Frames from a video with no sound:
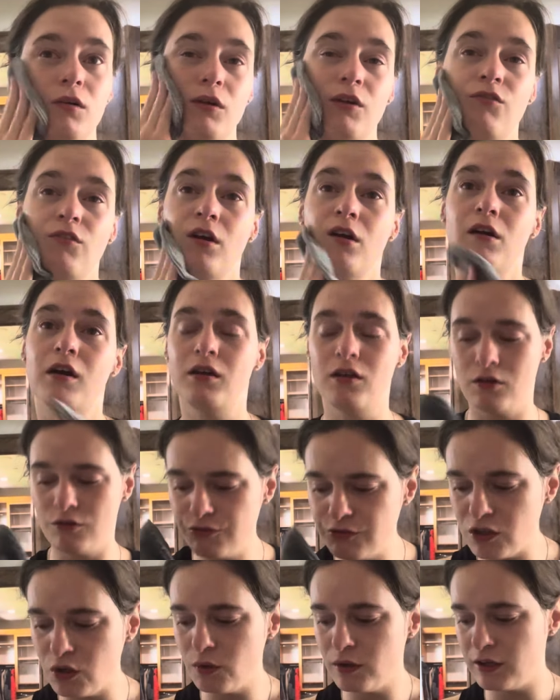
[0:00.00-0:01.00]
We've got a
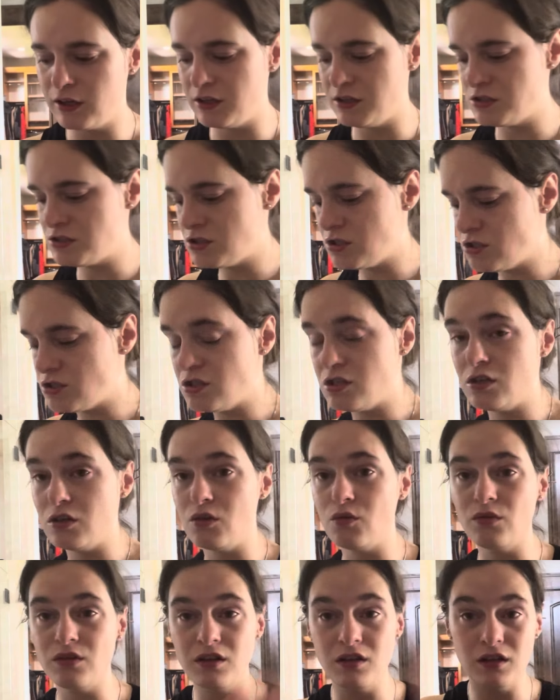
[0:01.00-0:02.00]
few errands to
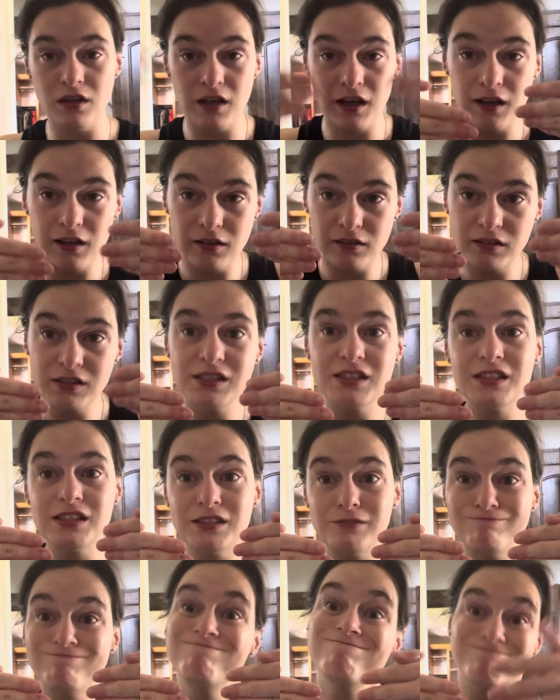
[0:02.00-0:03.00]
do. Nails,
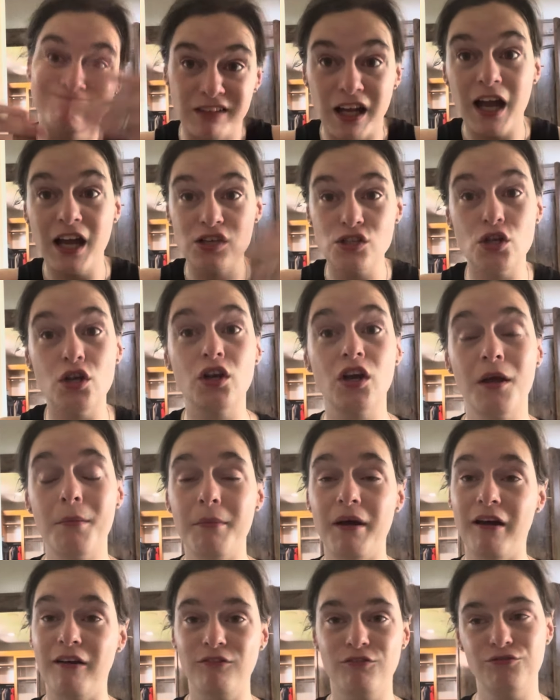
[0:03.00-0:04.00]
I took them
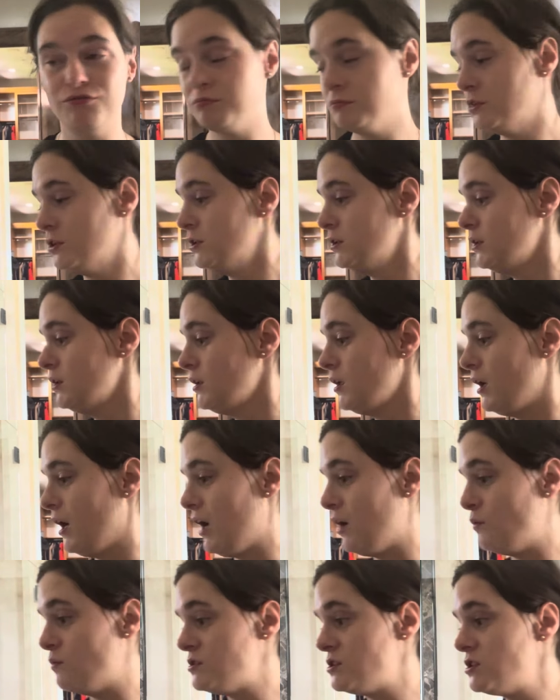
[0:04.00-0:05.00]
off.
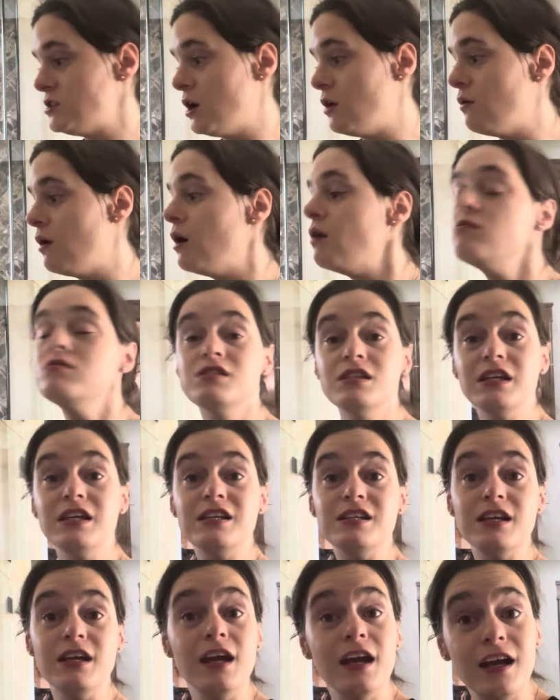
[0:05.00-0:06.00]
I was so
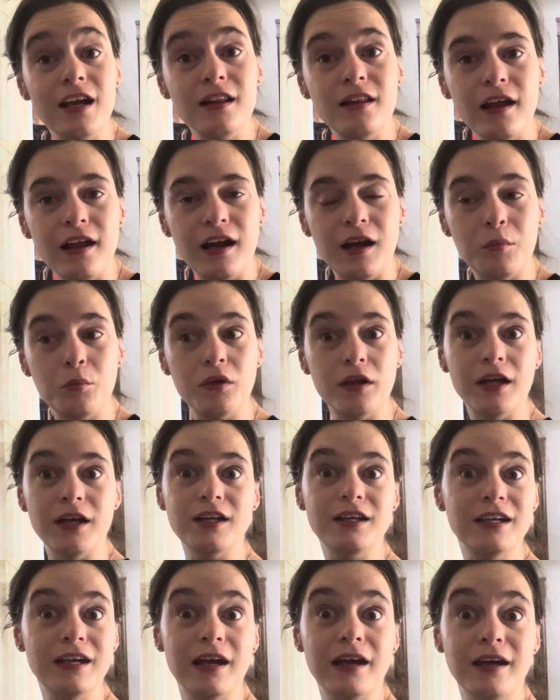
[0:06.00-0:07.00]
OCD that I'm like,
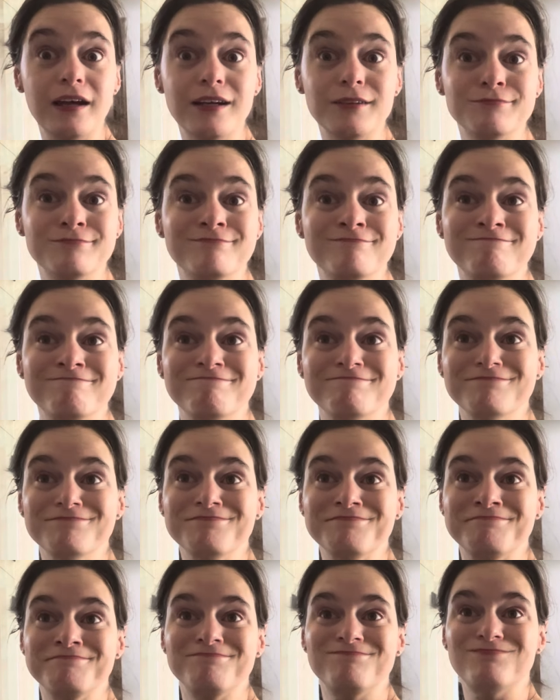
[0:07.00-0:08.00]
okay,
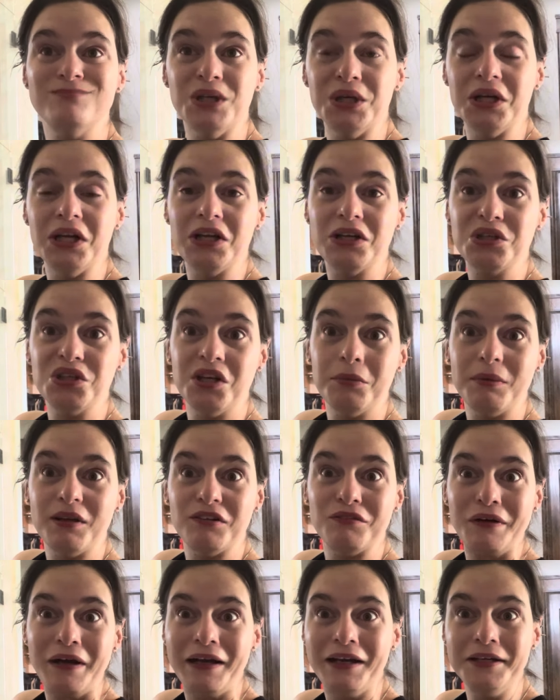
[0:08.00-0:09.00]
they're not gonna be
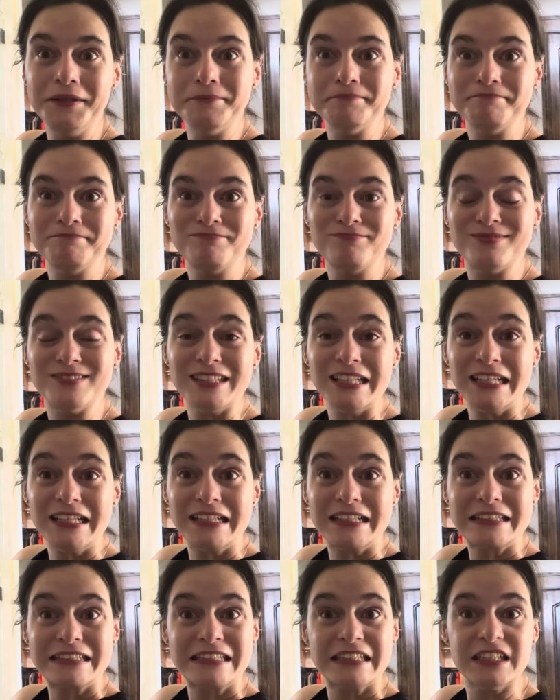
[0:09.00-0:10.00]
right. They
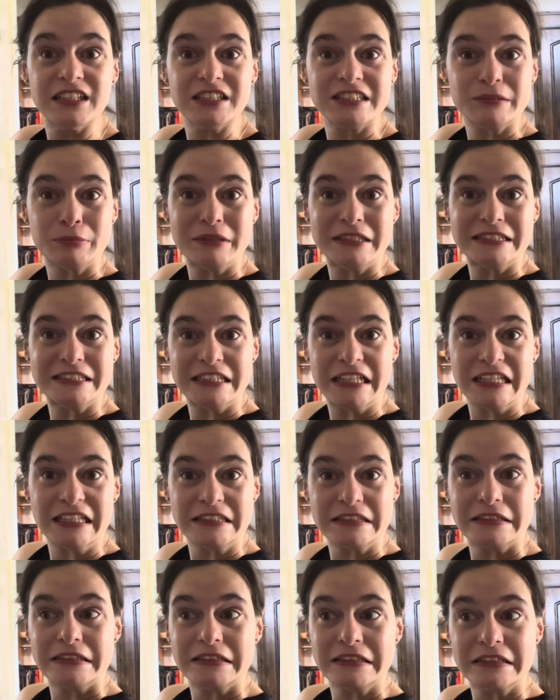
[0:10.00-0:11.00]
ain't gonna be staying
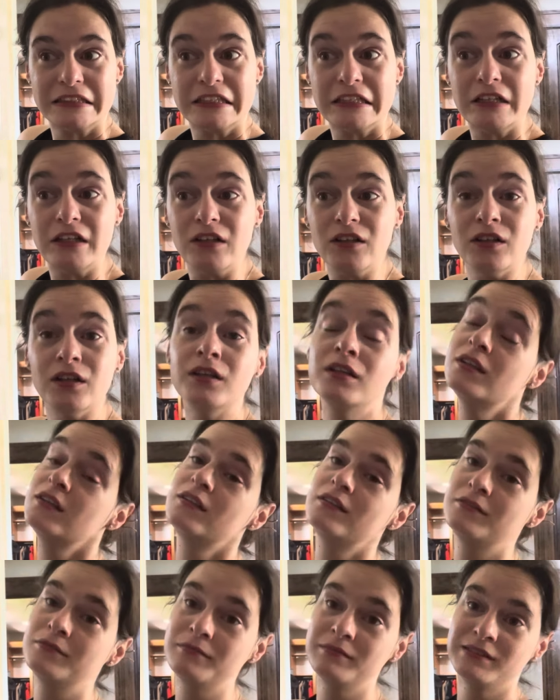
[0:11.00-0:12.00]
on at all.
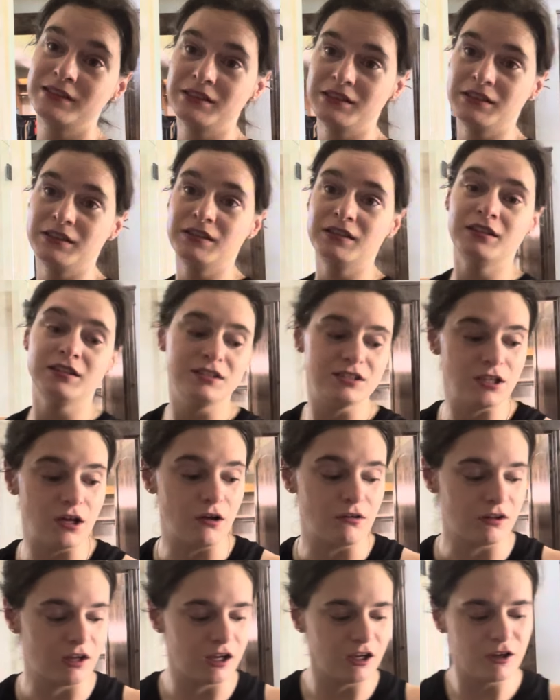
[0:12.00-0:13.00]
So
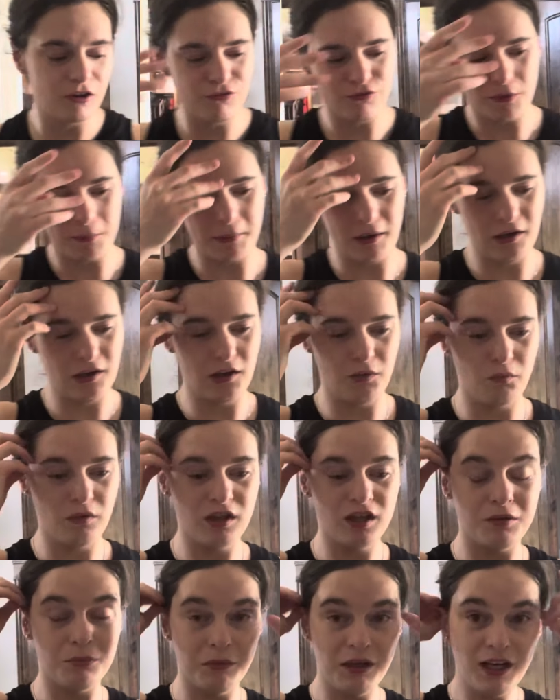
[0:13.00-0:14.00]
thank you for bearing
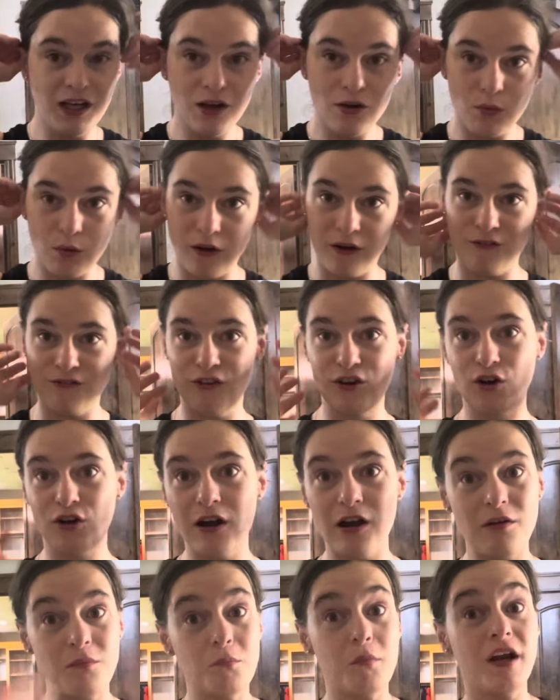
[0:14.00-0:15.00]
with me. I figure
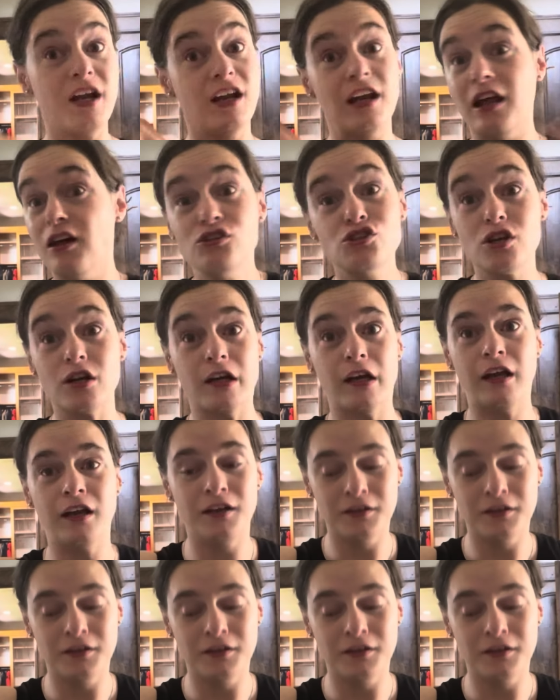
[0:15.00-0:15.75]
out my nail journey.